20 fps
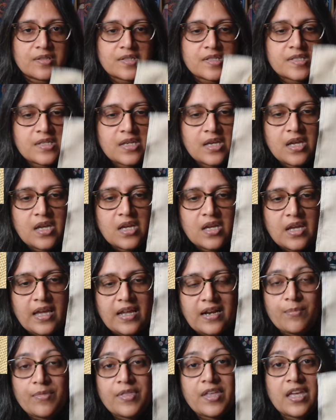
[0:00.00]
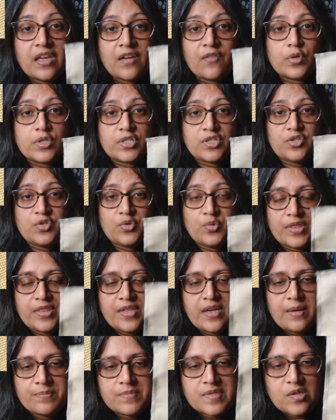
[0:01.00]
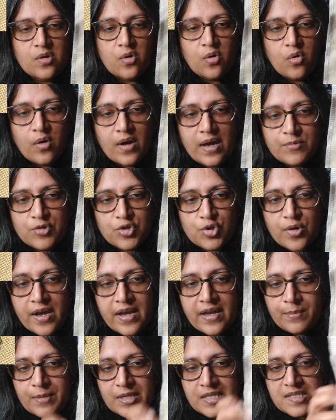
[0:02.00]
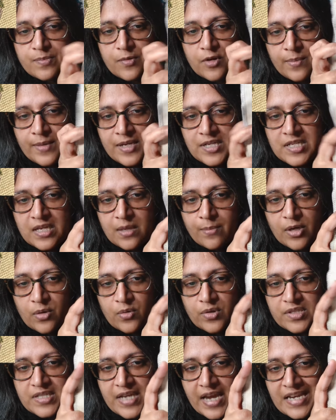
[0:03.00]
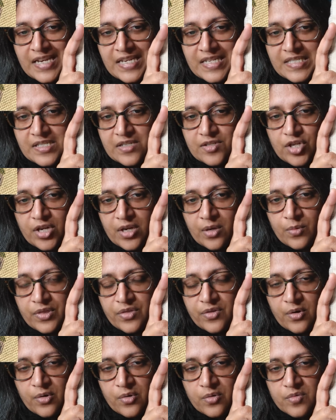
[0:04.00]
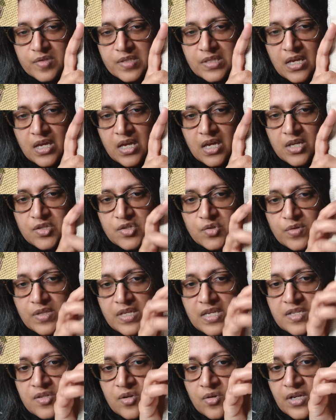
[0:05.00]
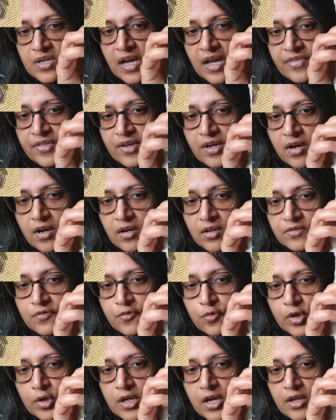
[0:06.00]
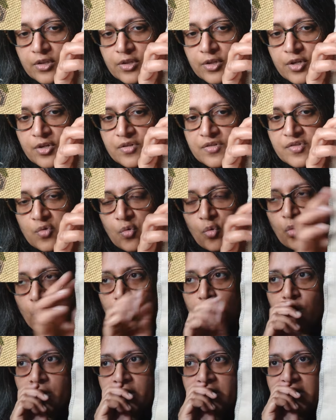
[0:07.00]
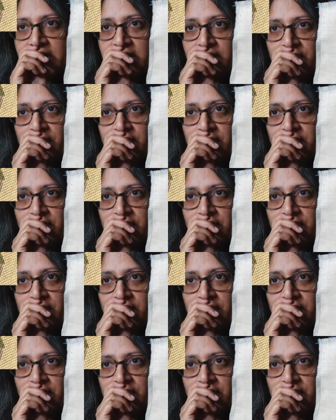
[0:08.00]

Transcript: And I'm thinking of what to do with them. So I'm experimenting a bit with tiny stitching with those. So these are not the called for colors or even,